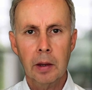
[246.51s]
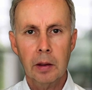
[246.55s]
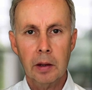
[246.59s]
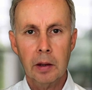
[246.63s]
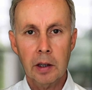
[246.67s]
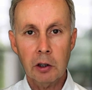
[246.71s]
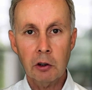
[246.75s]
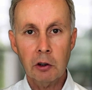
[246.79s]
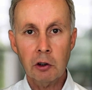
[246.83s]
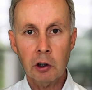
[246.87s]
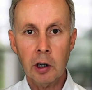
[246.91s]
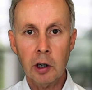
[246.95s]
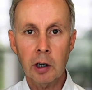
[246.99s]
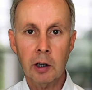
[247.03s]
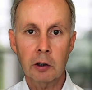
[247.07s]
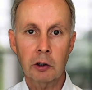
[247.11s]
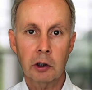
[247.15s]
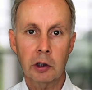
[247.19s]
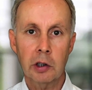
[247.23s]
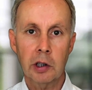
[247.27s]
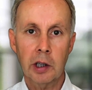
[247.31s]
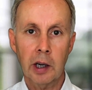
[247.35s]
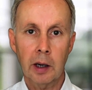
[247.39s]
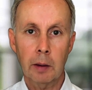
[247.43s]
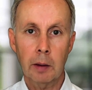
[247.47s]
These
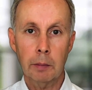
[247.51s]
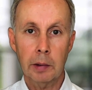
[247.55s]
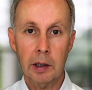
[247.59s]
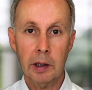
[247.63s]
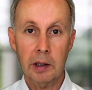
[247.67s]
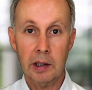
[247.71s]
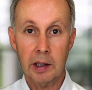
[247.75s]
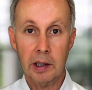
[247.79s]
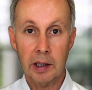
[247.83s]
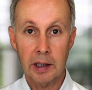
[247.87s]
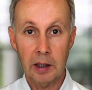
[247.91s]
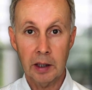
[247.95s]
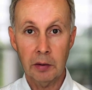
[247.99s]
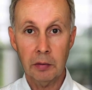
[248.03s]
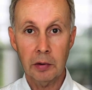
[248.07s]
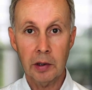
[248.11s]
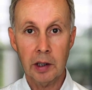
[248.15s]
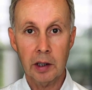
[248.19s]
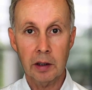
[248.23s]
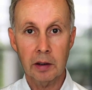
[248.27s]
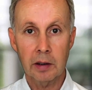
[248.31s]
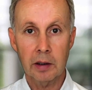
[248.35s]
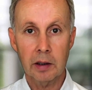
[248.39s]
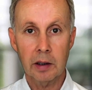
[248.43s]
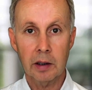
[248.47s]
charges can be
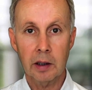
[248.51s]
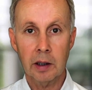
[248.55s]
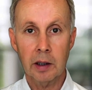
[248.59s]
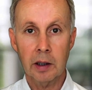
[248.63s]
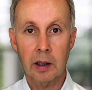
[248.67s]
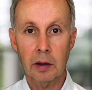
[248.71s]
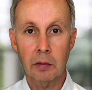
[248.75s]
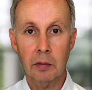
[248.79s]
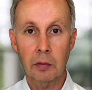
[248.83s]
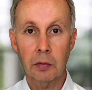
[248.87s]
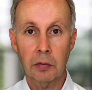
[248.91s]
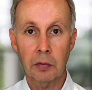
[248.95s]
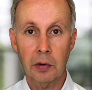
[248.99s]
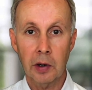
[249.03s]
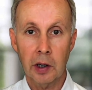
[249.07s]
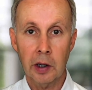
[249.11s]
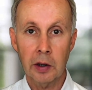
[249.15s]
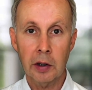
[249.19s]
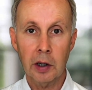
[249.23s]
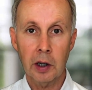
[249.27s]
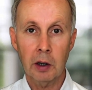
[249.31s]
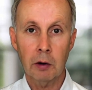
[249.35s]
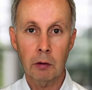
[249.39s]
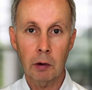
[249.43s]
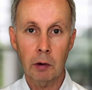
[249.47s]
significant and can
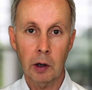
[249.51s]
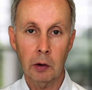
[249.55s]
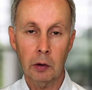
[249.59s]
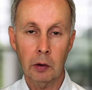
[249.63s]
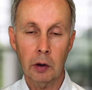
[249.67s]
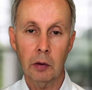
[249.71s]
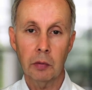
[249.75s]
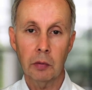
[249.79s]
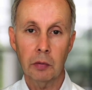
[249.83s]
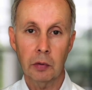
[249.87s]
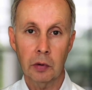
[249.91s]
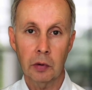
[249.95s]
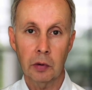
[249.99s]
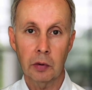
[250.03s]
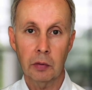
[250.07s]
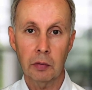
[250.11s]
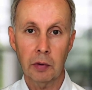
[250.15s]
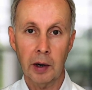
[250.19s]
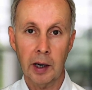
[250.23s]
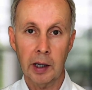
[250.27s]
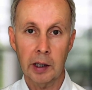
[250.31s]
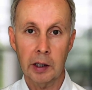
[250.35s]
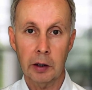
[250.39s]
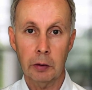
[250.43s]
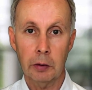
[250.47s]
further erode the fund
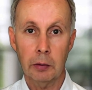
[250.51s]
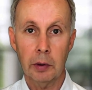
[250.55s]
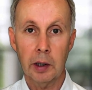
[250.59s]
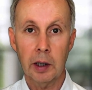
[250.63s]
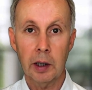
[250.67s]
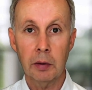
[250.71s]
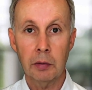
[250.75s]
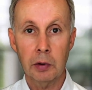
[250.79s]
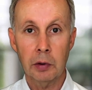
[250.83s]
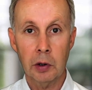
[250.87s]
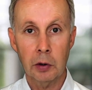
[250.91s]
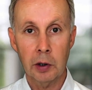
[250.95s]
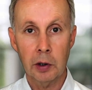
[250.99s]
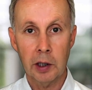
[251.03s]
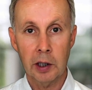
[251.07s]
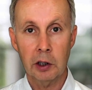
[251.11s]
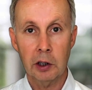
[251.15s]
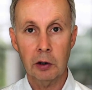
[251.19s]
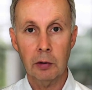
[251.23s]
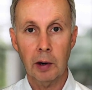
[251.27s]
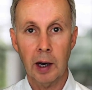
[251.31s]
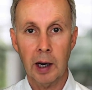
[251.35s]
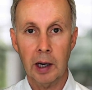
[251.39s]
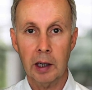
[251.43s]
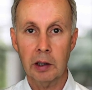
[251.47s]
value if you need
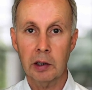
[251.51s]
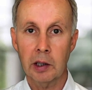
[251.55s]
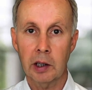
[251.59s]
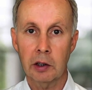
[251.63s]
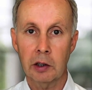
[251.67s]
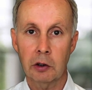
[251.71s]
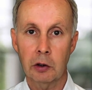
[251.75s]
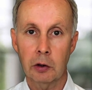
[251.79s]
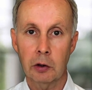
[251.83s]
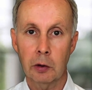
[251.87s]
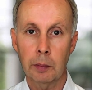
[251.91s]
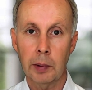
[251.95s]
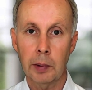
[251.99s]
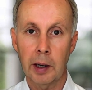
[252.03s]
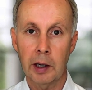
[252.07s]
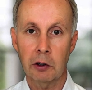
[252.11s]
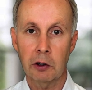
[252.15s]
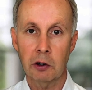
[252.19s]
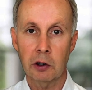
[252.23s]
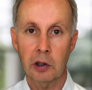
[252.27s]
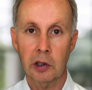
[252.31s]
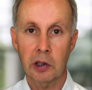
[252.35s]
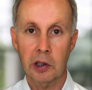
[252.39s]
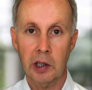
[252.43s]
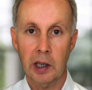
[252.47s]
to access your
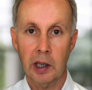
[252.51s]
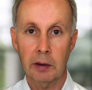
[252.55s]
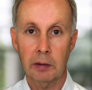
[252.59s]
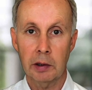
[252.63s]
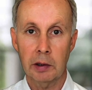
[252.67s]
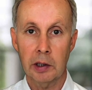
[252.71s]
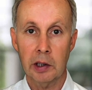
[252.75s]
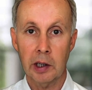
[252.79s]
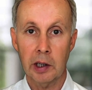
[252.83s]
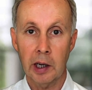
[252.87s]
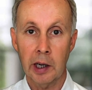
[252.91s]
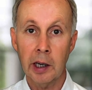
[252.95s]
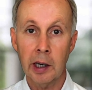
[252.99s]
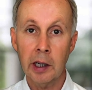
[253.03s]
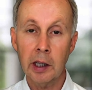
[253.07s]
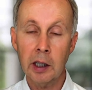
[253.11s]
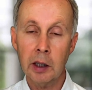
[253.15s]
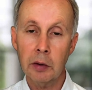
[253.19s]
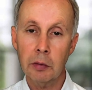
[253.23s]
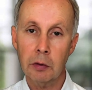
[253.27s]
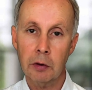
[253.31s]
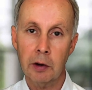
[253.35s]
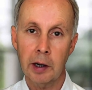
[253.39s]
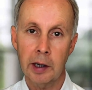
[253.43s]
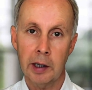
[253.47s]
pension savings early
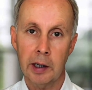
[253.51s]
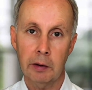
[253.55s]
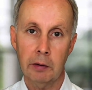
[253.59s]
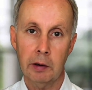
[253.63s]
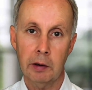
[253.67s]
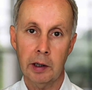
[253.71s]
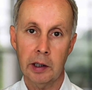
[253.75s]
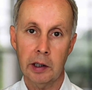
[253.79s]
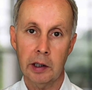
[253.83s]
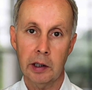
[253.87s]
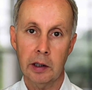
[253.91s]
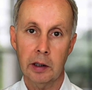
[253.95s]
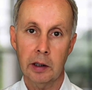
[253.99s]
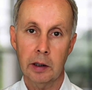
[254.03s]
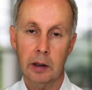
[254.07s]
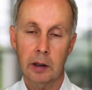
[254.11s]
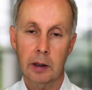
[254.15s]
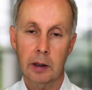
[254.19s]
for any reason.